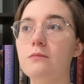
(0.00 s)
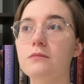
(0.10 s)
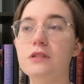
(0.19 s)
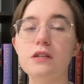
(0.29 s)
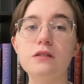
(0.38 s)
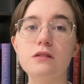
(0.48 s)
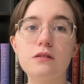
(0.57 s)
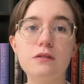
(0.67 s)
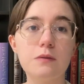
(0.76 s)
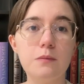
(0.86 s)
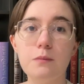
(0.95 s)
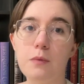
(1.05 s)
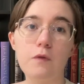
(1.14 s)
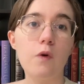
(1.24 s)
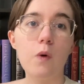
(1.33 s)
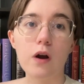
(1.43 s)
since
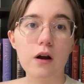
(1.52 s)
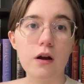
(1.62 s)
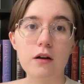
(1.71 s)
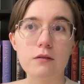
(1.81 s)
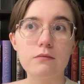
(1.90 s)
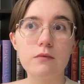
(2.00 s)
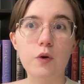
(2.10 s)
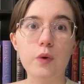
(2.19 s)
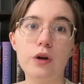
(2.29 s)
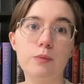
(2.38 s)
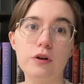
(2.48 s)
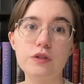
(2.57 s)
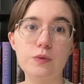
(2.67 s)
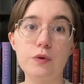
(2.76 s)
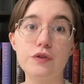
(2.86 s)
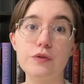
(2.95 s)
before queer
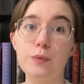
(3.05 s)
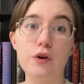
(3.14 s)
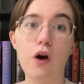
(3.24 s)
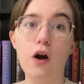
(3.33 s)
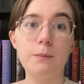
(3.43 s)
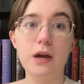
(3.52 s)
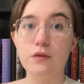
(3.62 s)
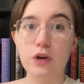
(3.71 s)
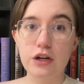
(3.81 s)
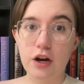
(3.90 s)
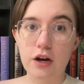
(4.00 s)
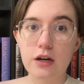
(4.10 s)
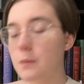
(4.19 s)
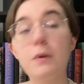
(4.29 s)
books were super on my radar.